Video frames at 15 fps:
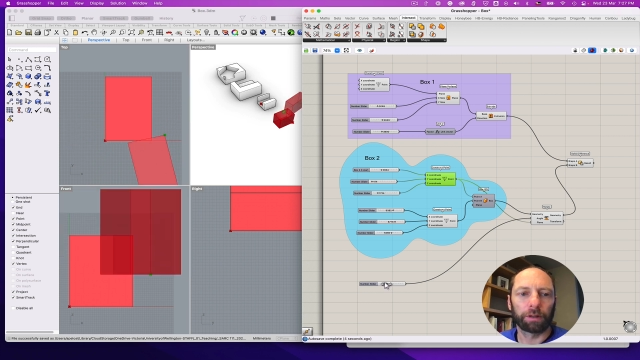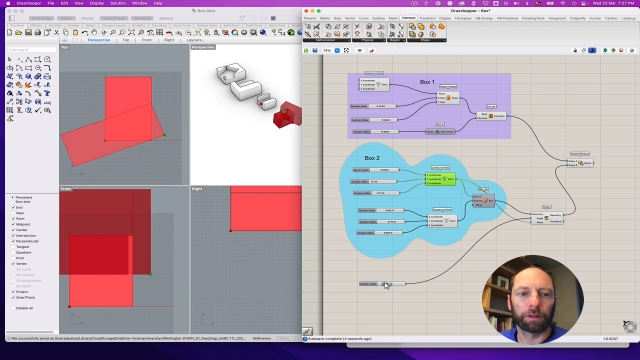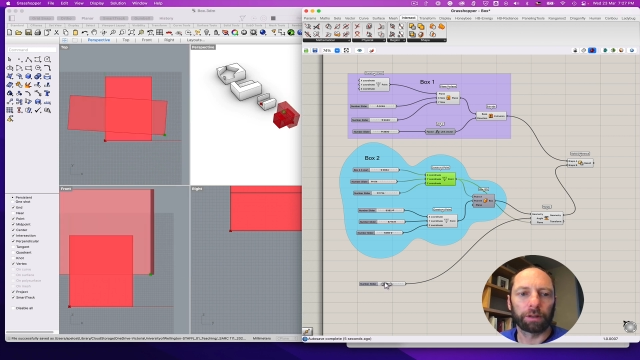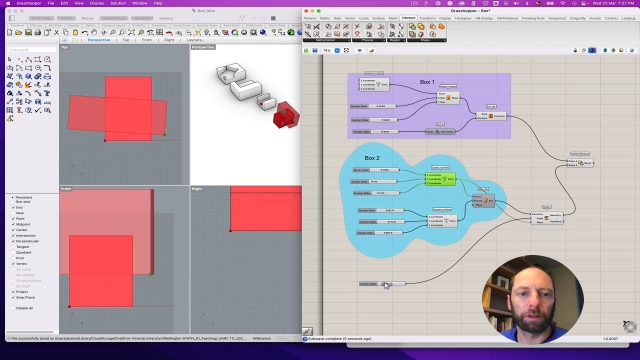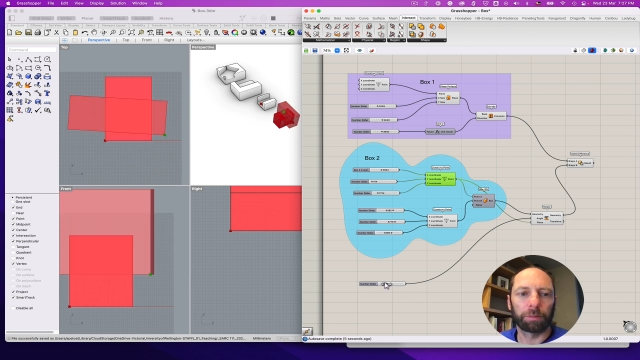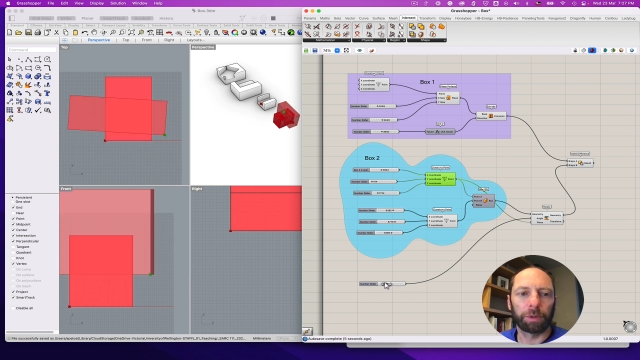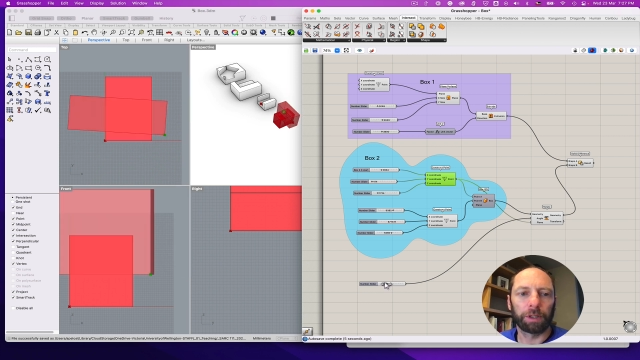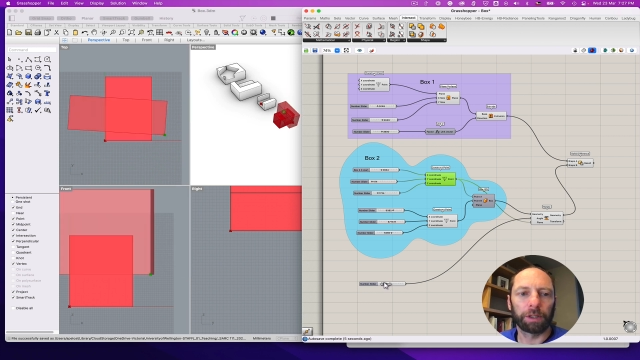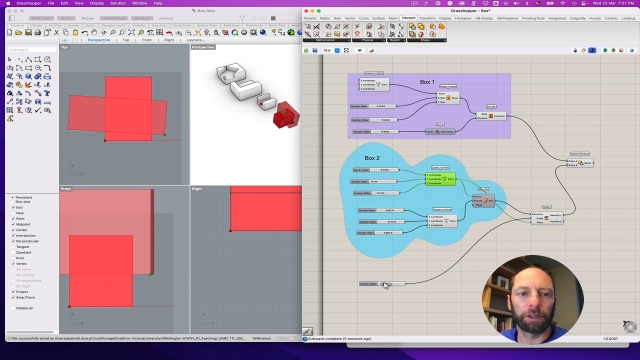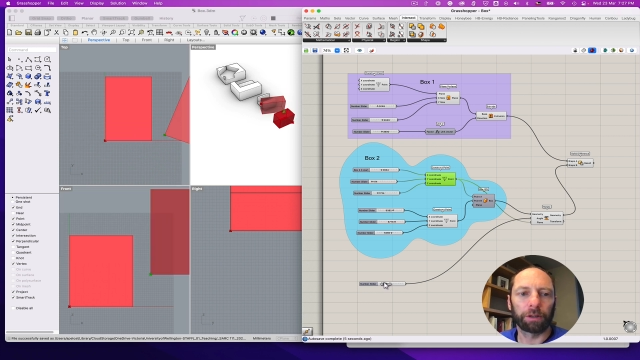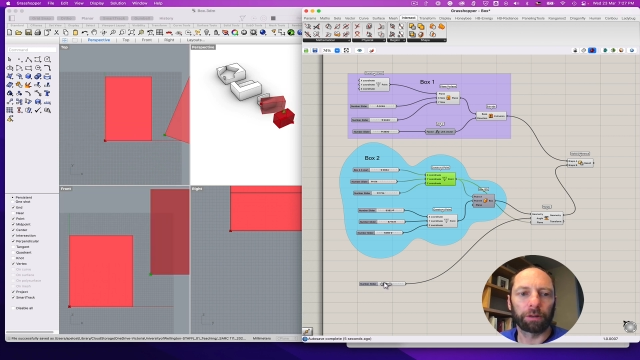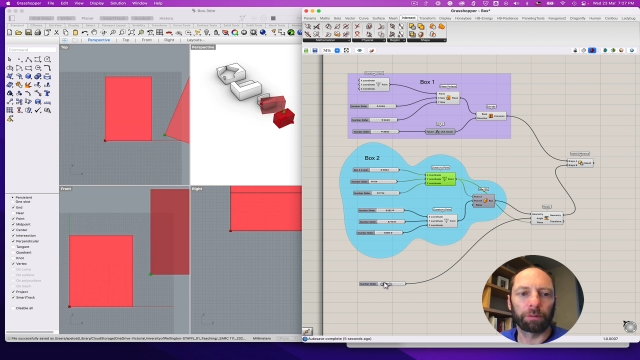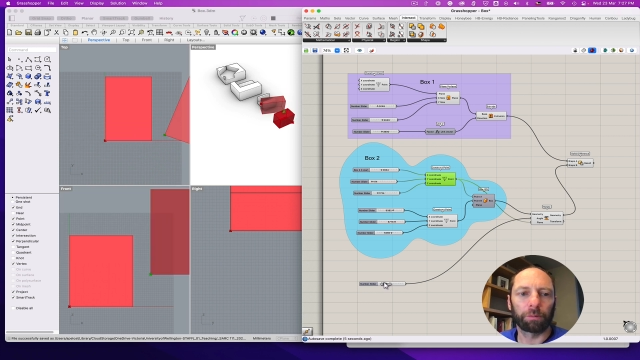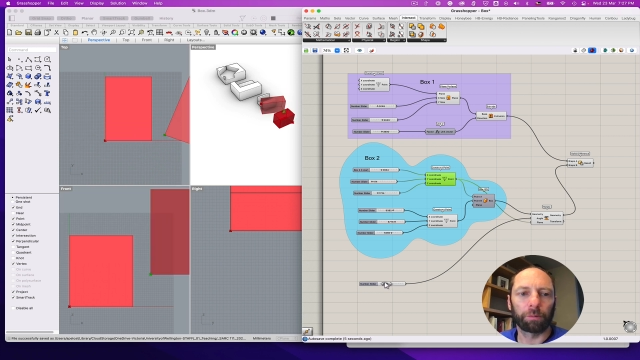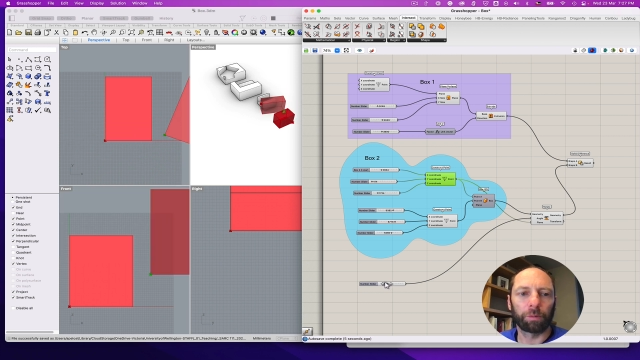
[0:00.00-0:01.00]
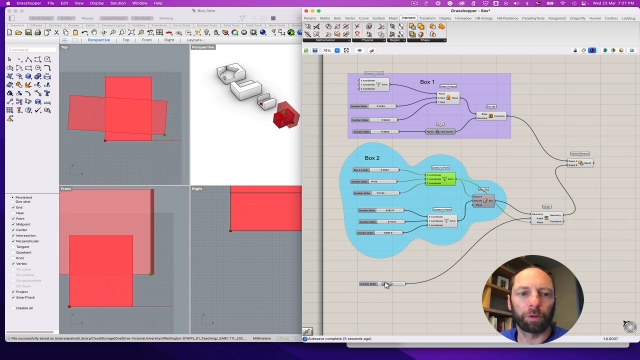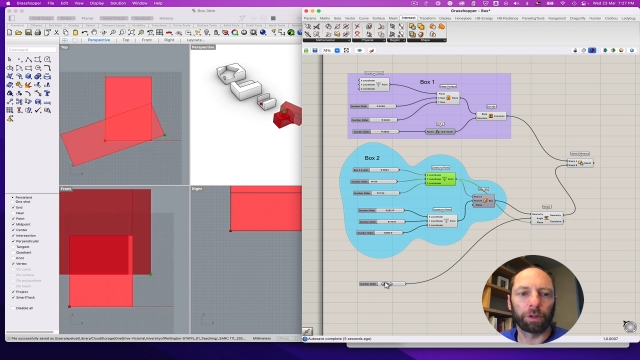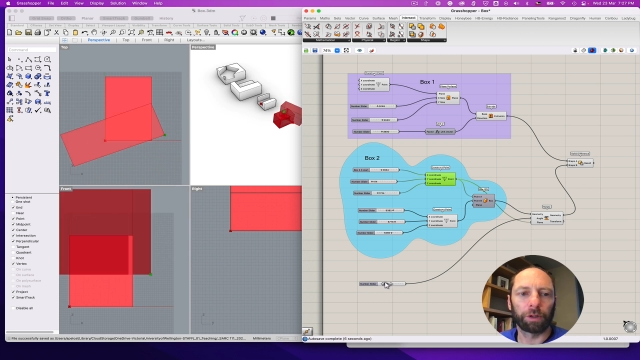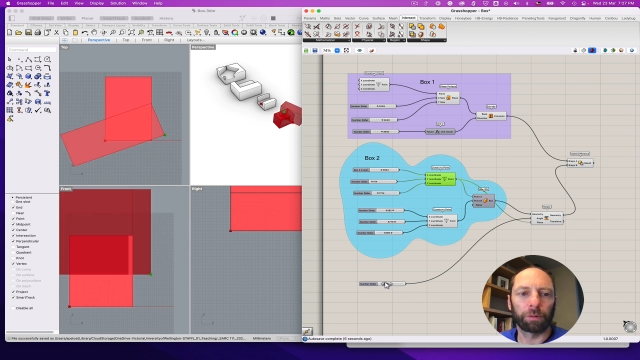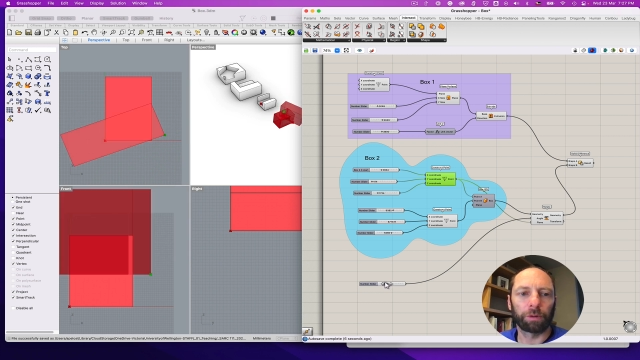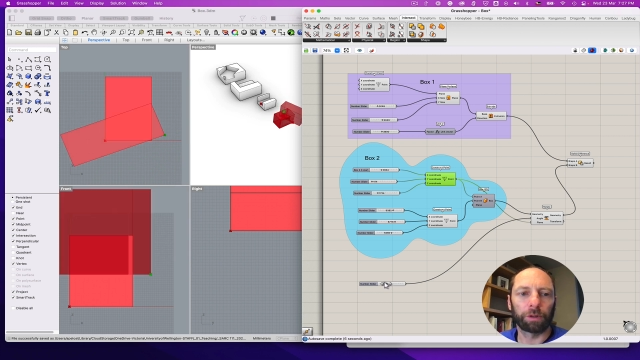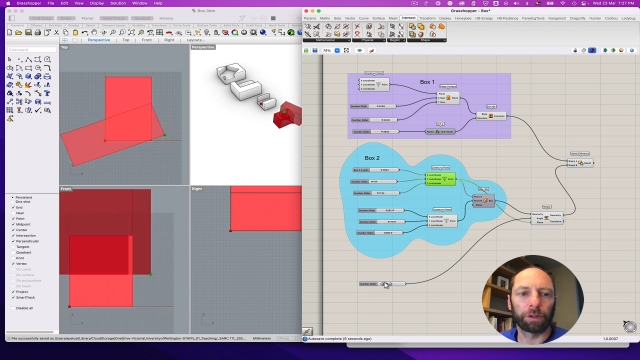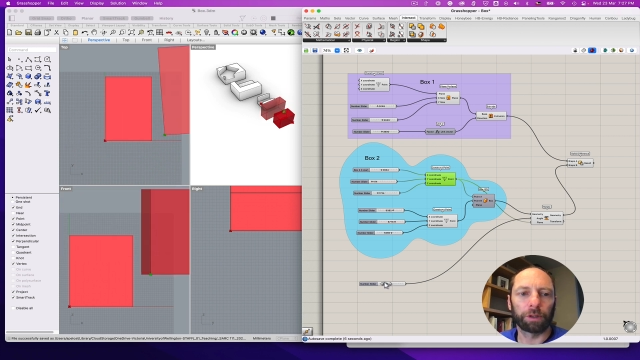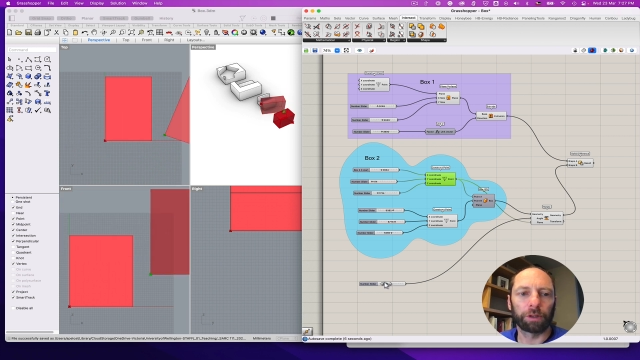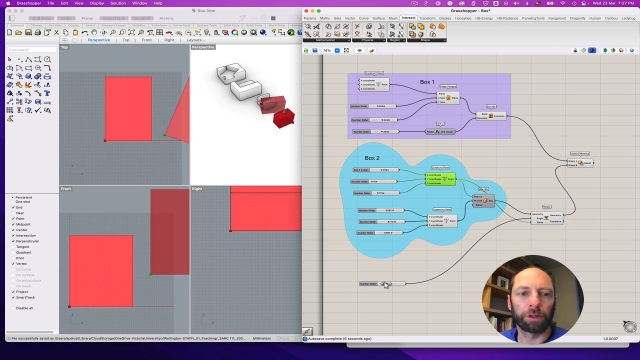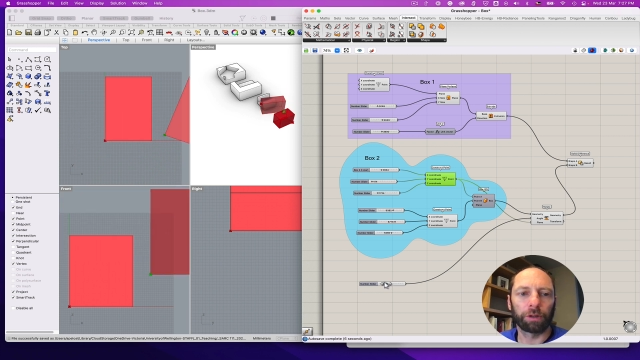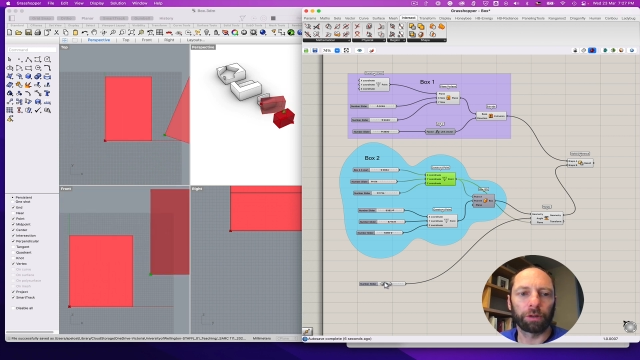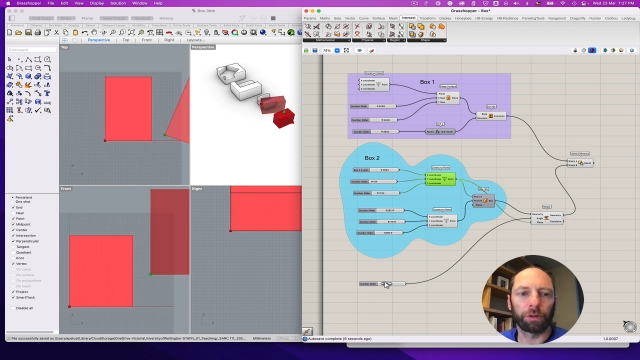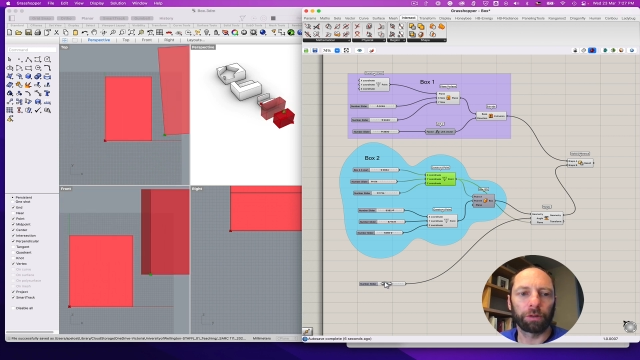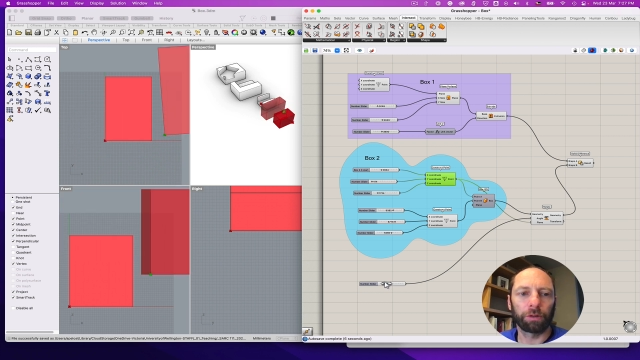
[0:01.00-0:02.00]
So depending on what you want to
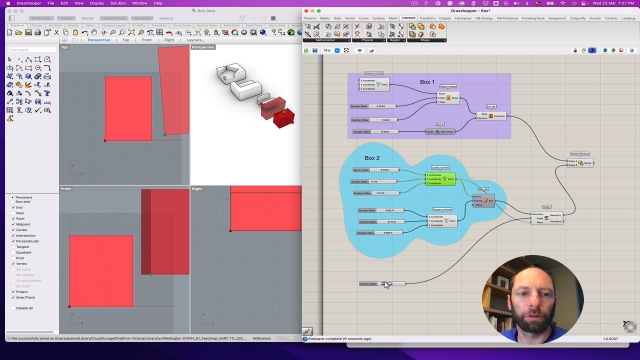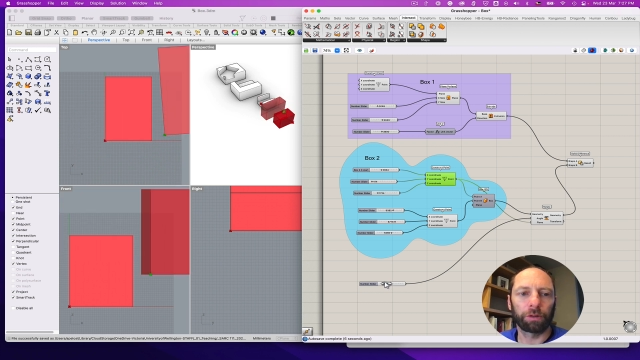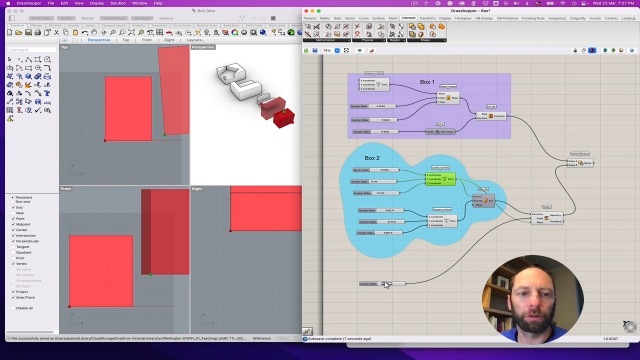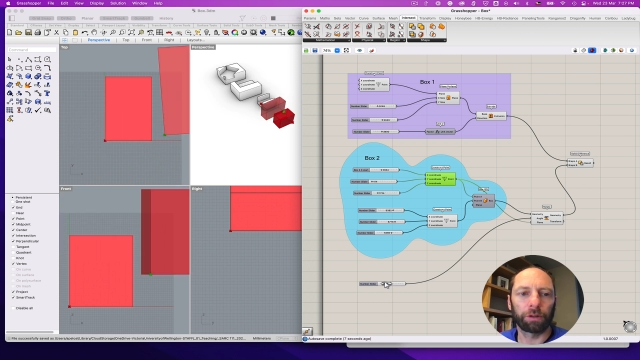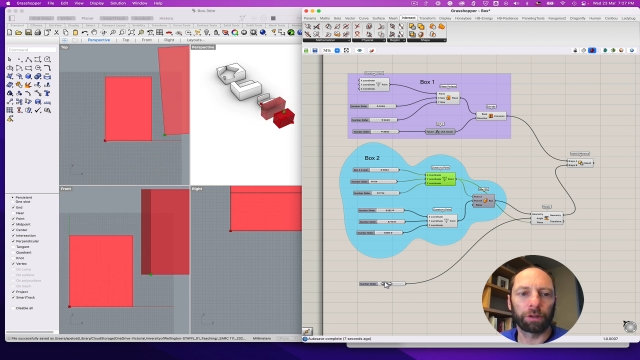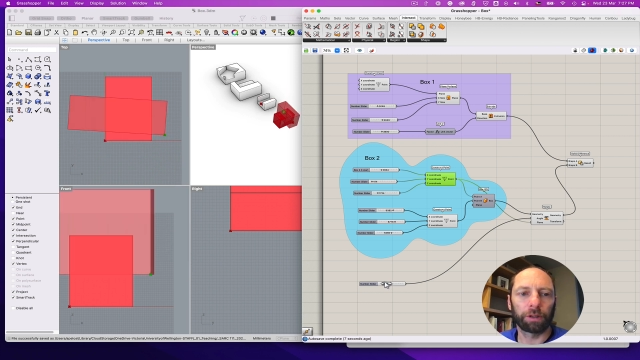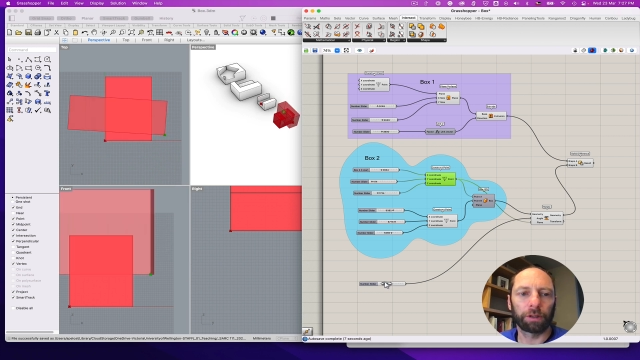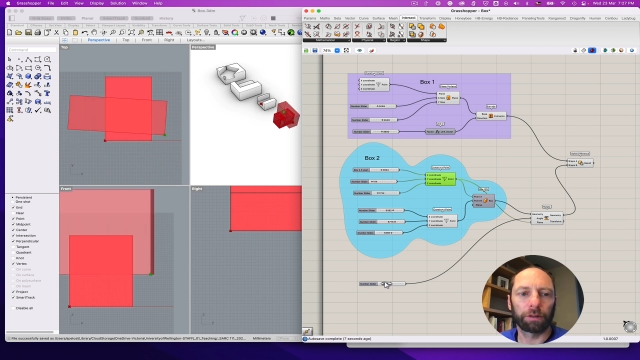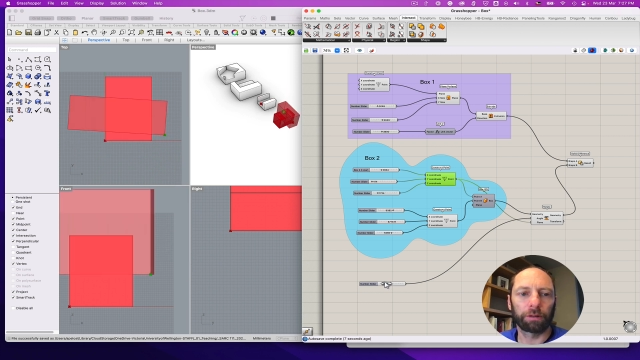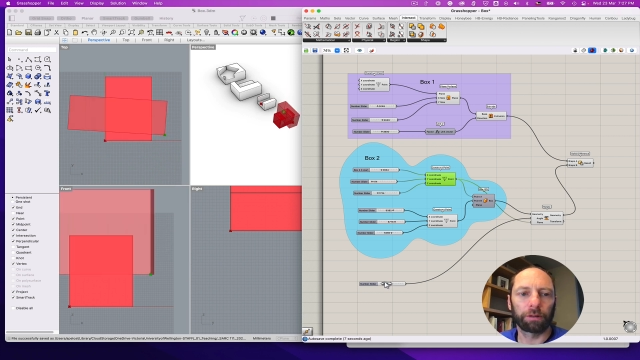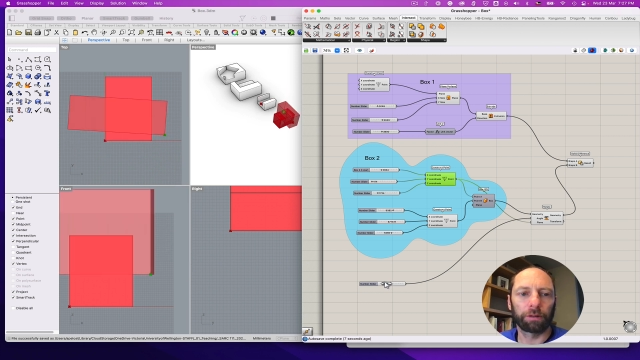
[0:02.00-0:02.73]
do, you could